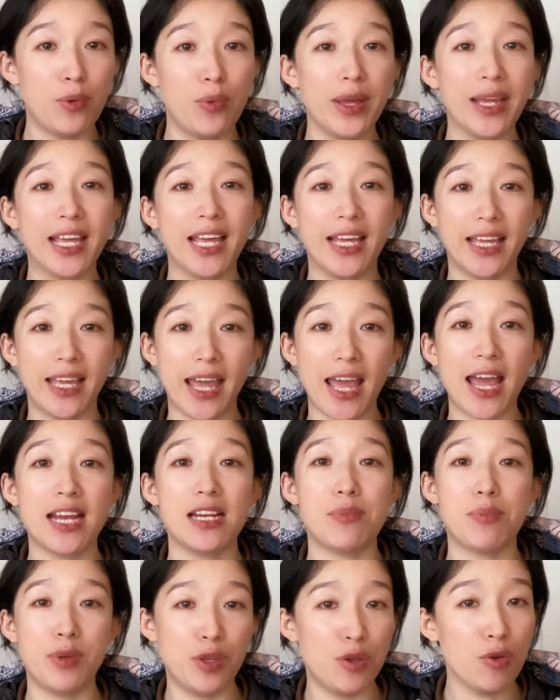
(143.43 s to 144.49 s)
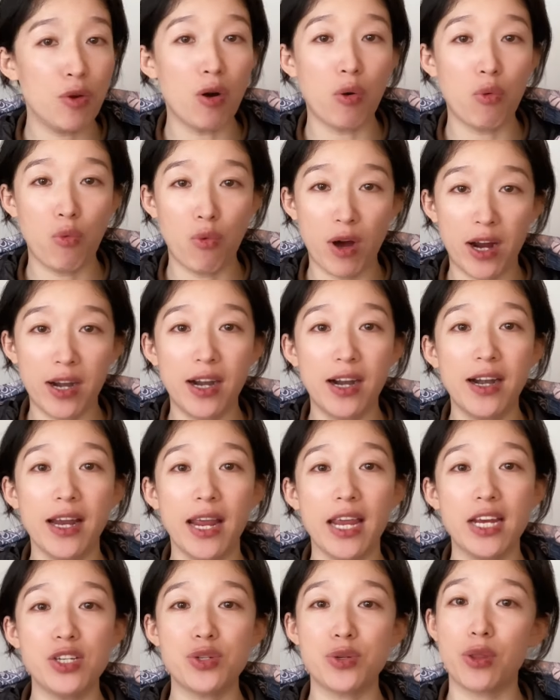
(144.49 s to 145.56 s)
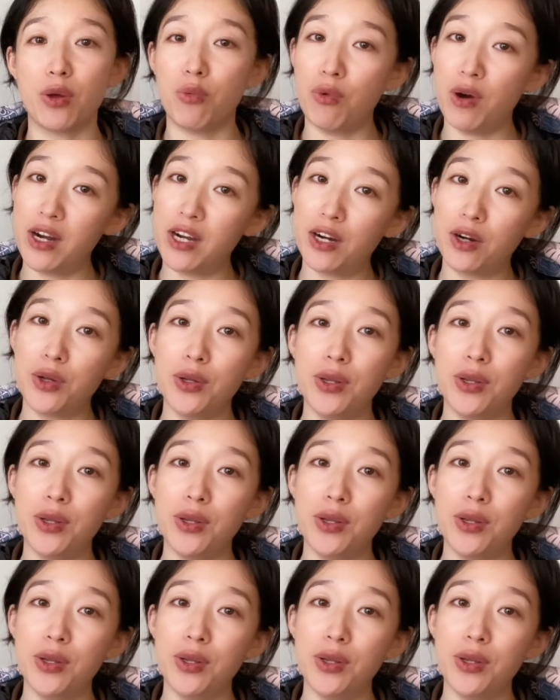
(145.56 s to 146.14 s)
we can add pure water into the water